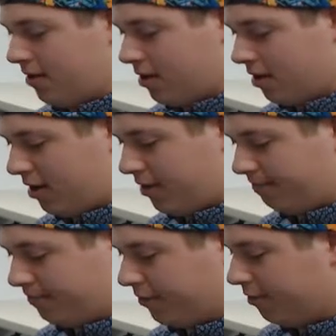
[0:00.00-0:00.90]

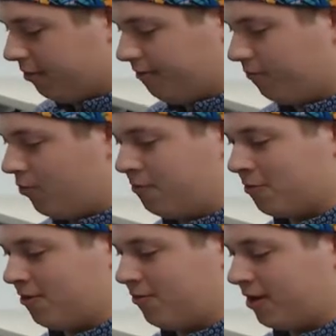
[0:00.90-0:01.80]
But you don't want more
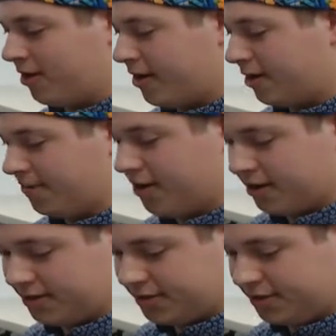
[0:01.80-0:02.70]
than 1 in your deck
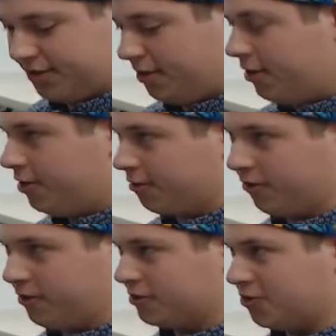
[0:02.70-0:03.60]
because you're
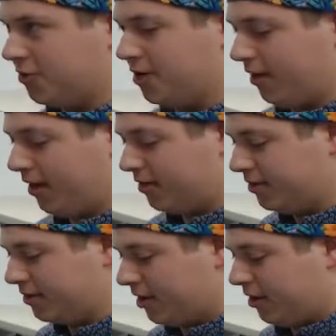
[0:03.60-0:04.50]
only on 20
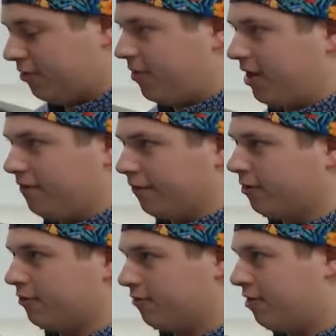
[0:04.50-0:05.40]
lands. You can't afford
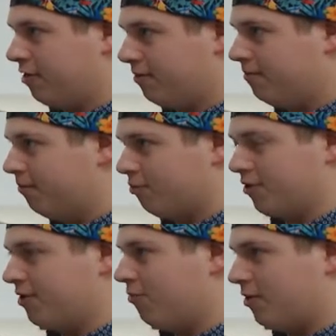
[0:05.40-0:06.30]
to draw more
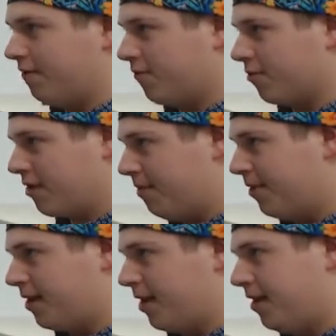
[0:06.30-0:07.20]
than 1 4-drop in
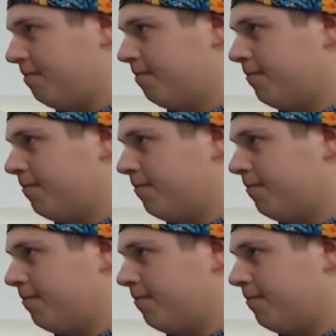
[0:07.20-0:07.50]
a game.